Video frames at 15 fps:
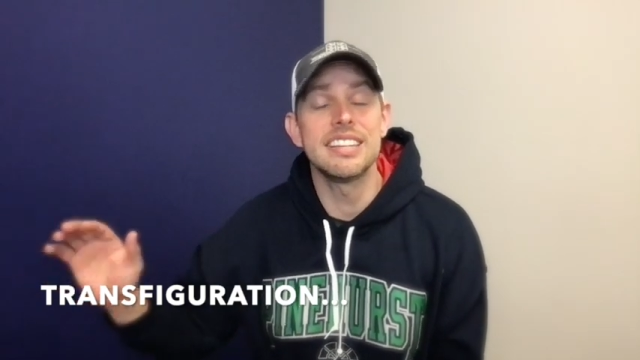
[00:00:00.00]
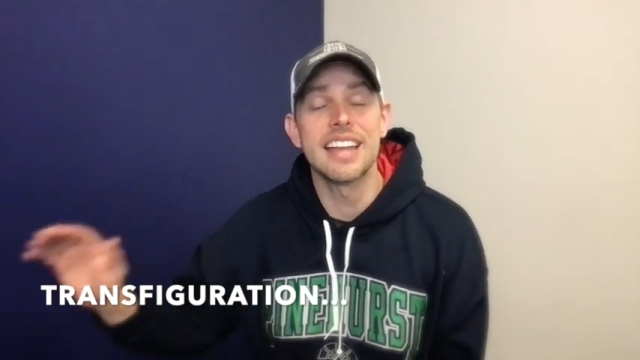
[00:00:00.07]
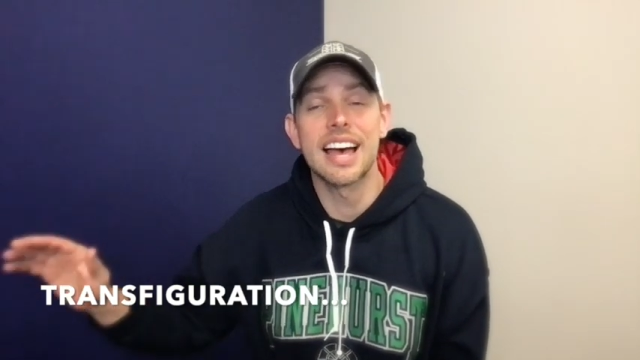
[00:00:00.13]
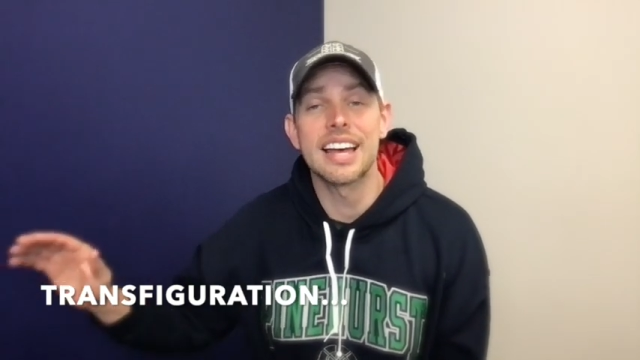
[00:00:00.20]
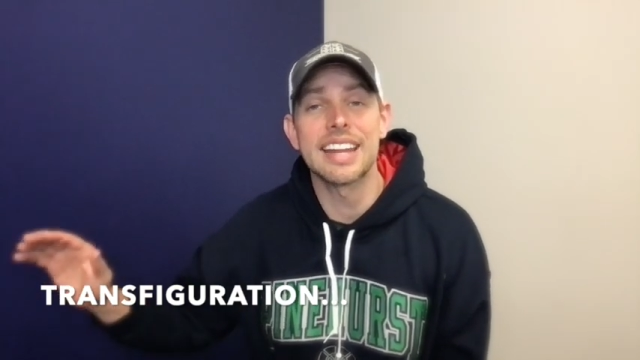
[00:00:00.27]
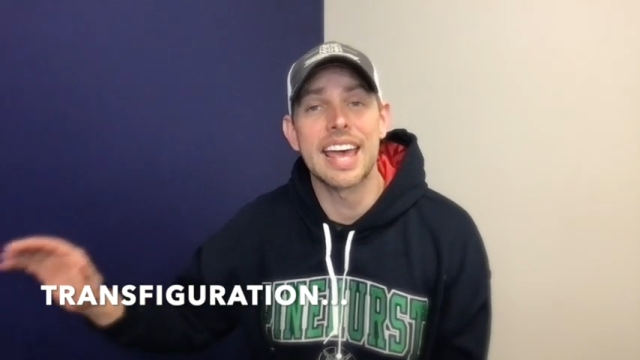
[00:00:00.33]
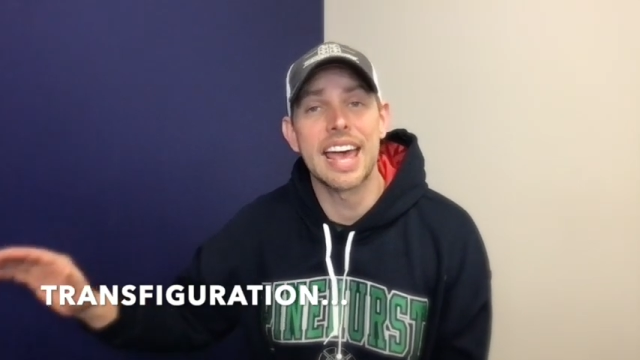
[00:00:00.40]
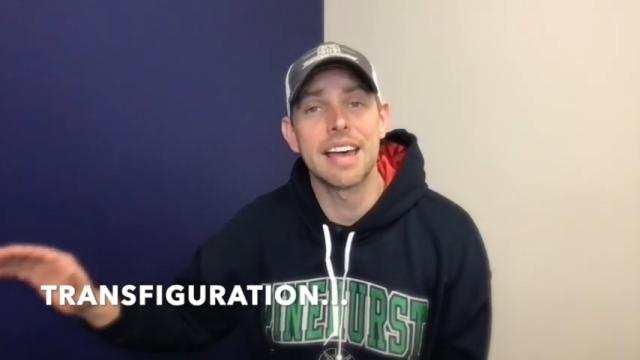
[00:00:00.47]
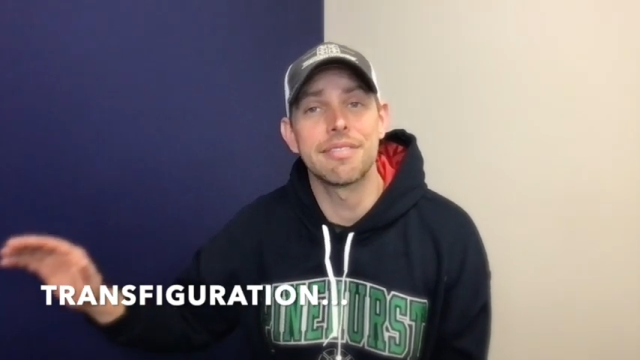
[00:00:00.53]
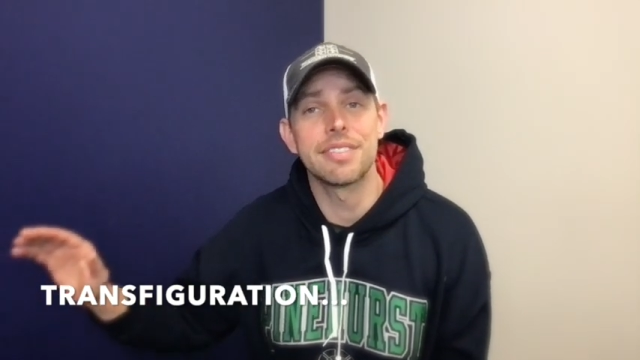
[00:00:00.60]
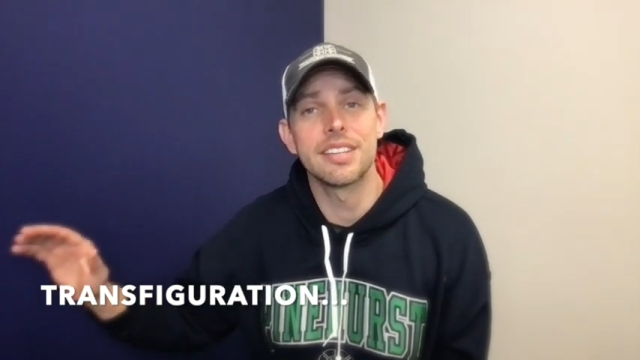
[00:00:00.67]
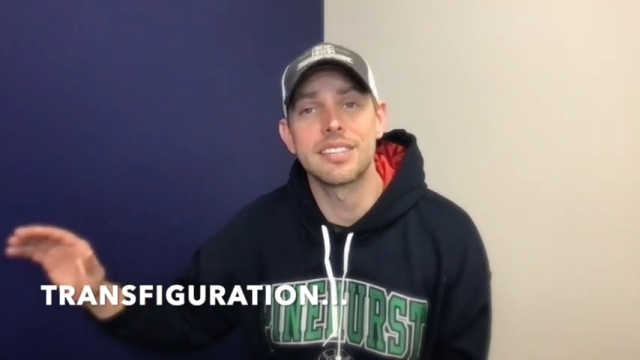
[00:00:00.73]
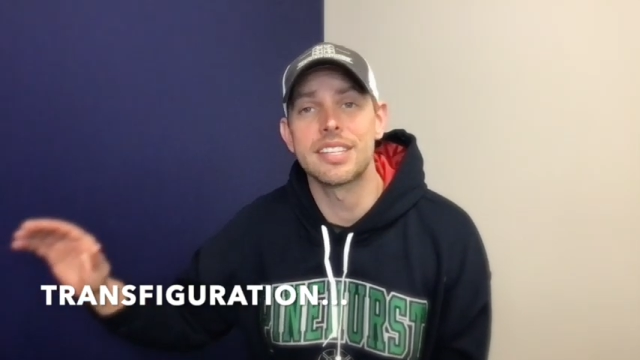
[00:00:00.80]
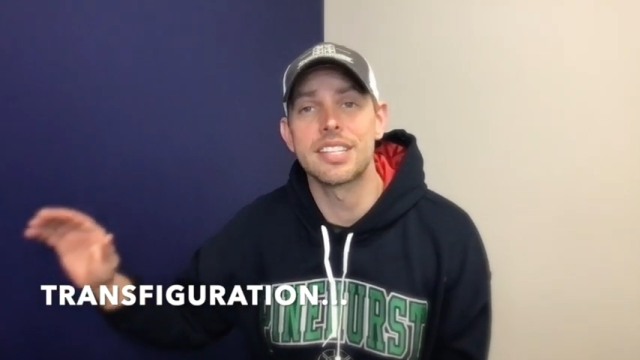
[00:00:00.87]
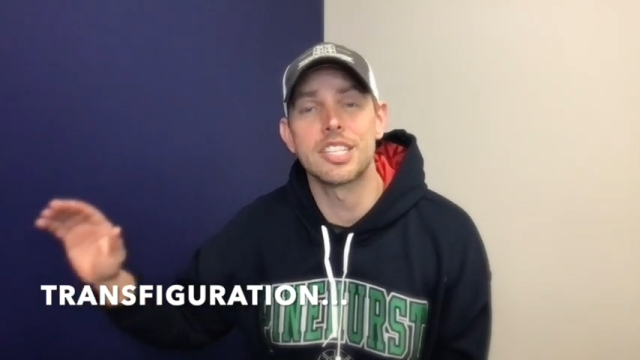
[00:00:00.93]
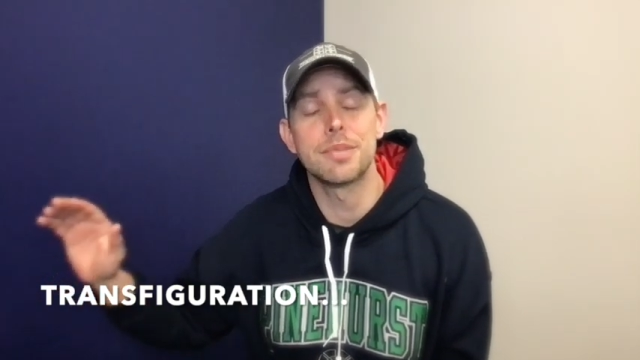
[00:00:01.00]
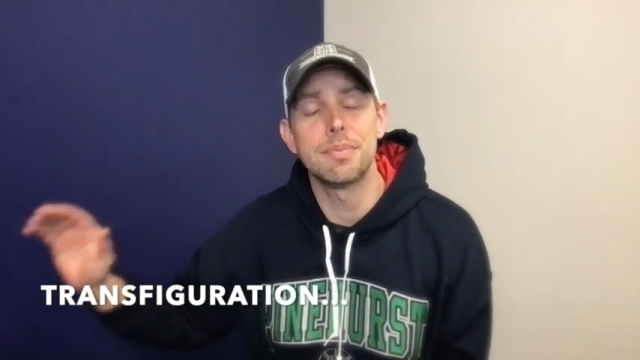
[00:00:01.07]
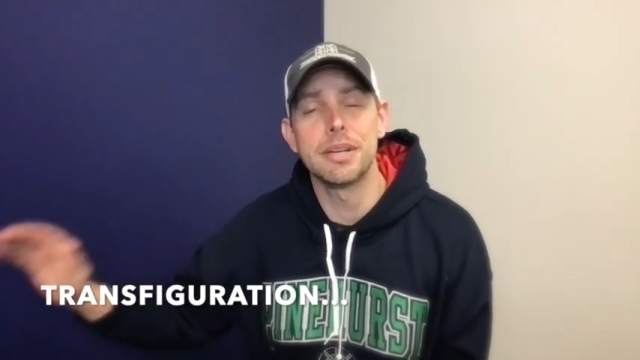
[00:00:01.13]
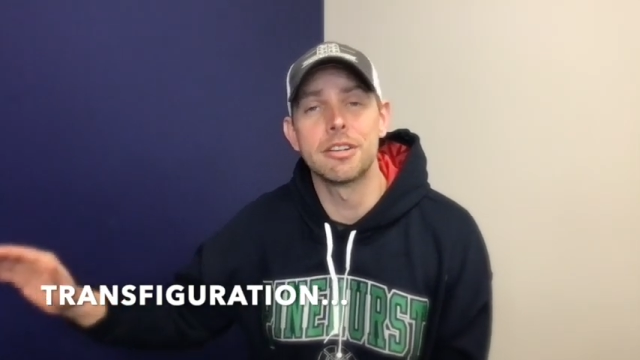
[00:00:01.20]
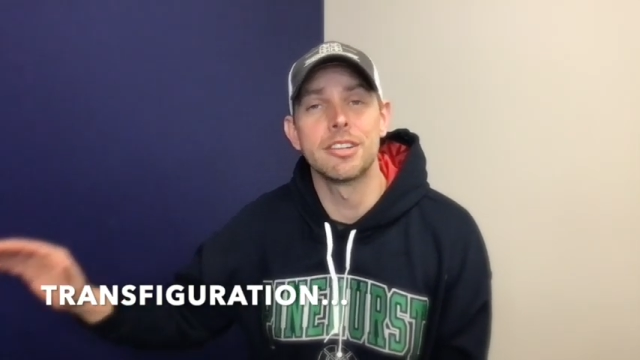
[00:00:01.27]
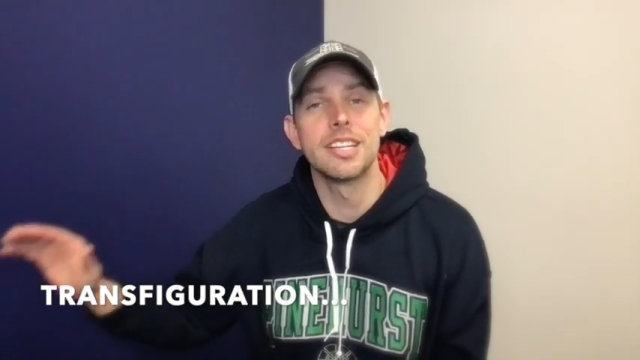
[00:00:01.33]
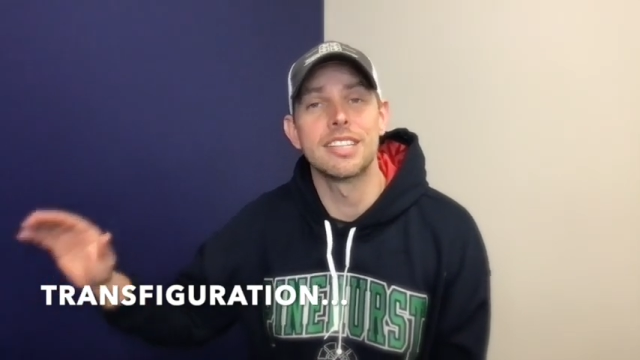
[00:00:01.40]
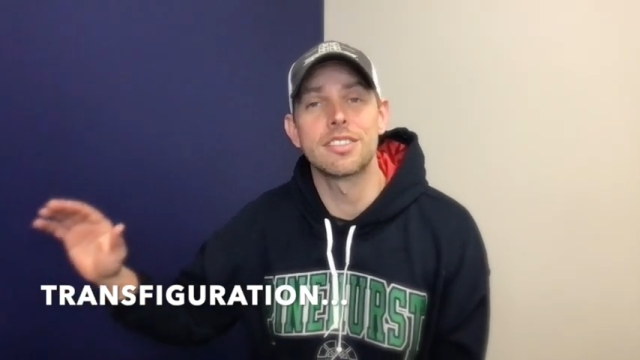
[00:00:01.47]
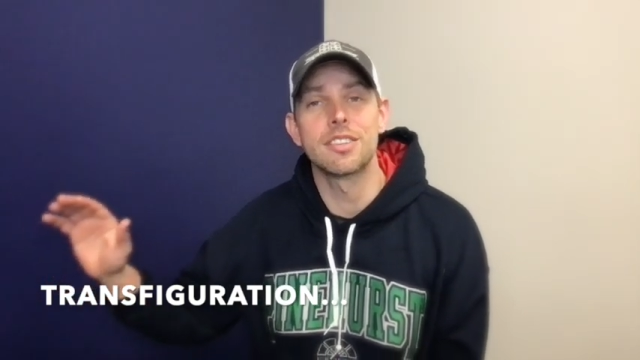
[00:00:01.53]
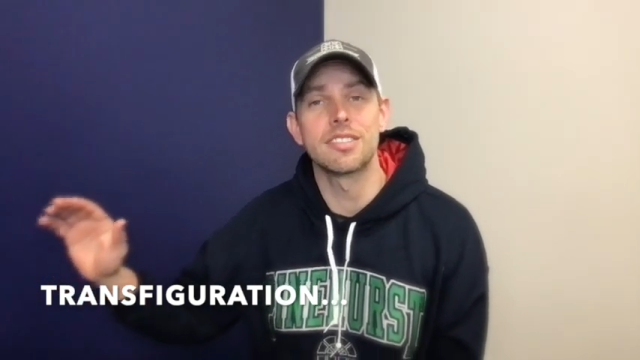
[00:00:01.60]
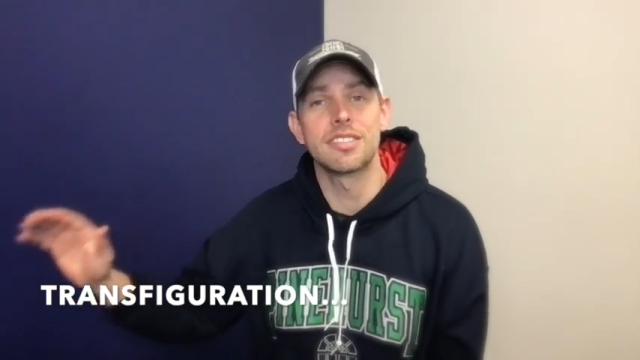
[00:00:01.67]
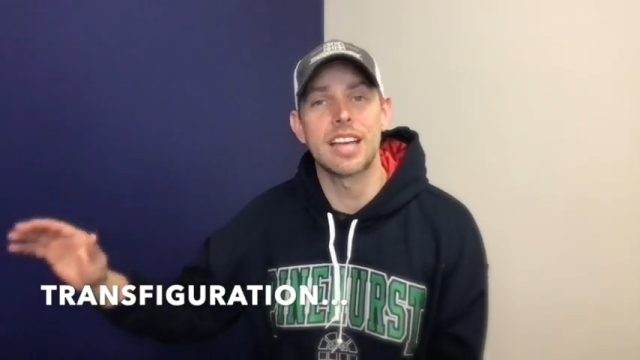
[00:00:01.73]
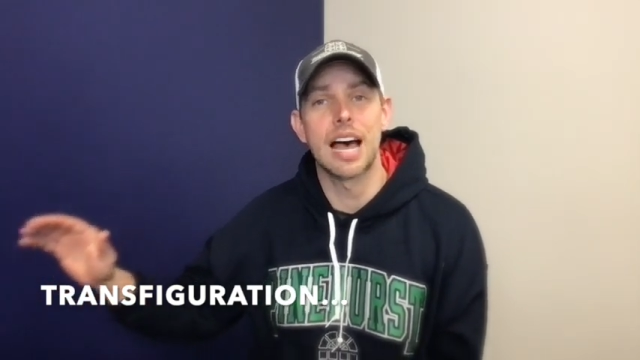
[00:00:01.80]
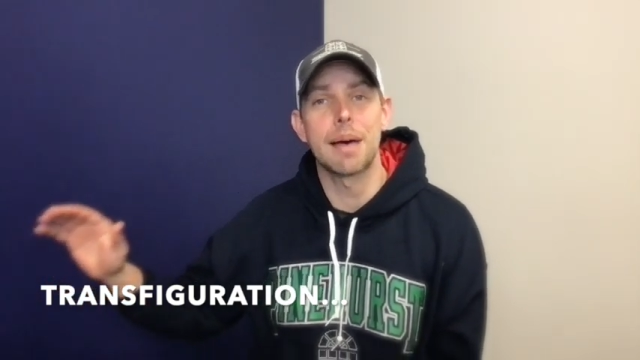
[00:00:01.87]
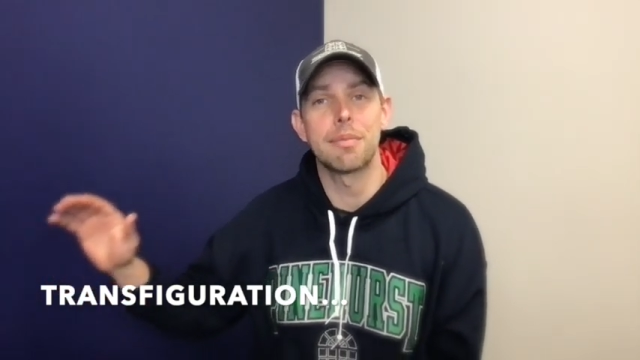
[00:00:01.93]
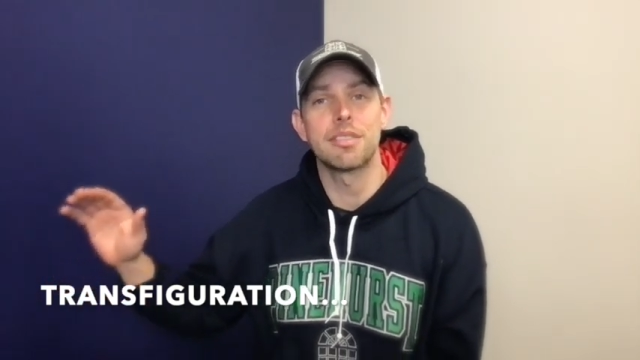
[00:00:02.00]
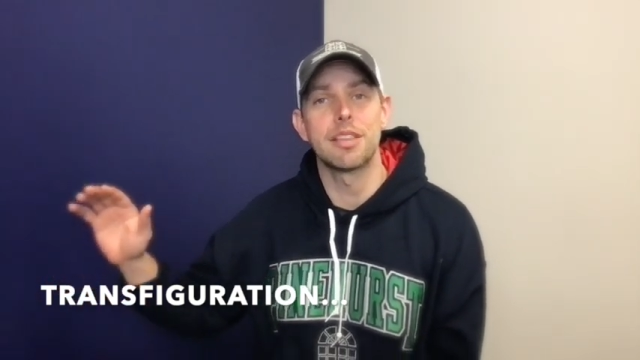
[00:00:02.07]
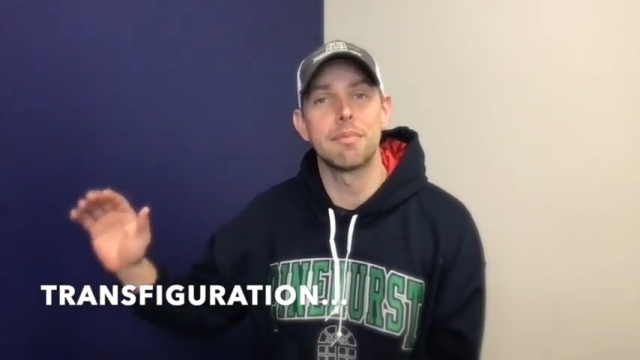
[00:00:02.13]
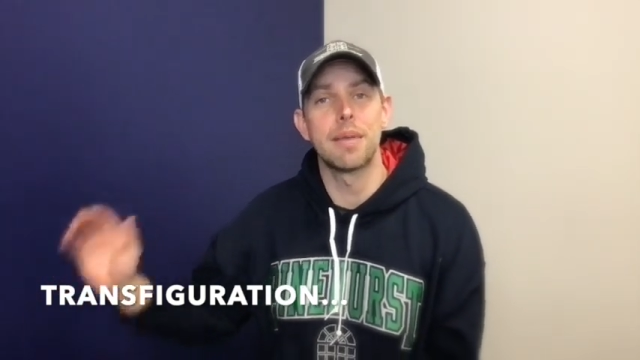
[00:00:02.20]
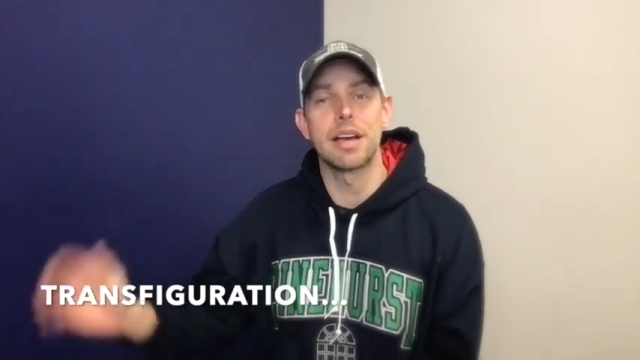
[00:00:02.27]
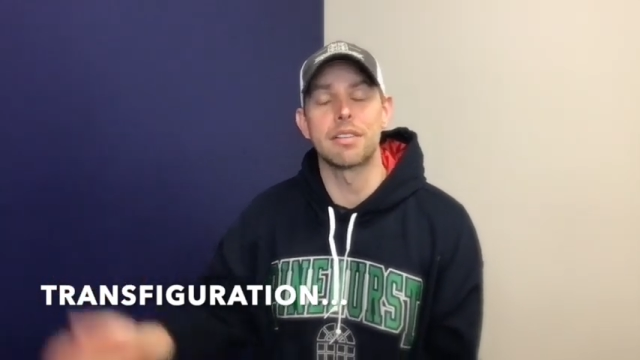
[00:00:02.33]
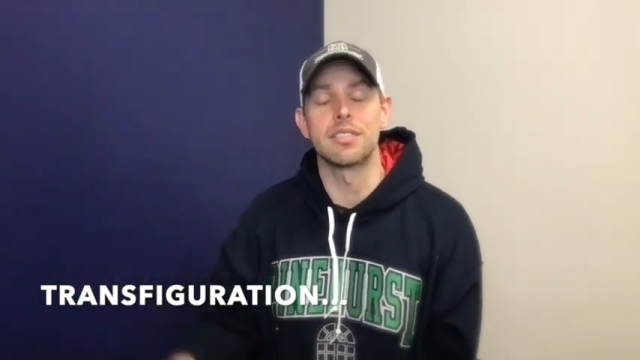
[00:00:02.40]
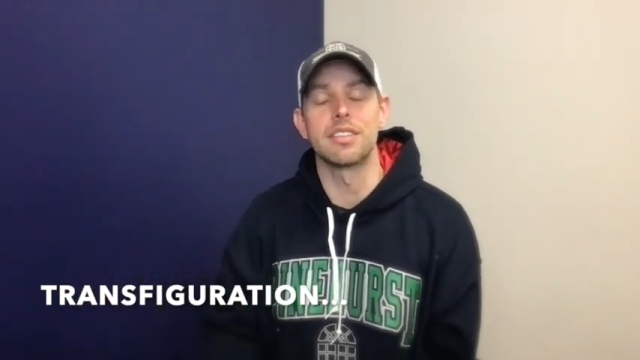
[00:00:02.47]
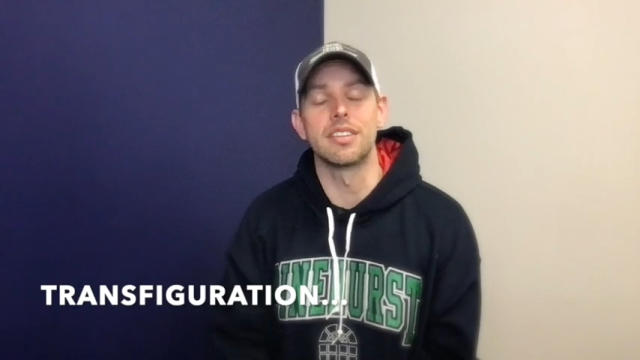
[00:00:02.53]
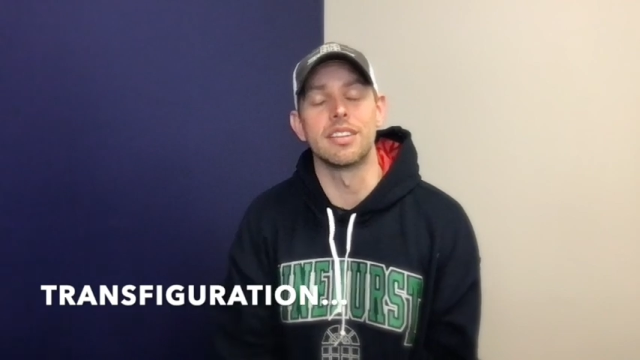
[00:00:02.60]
not have this experience on top of the mountain.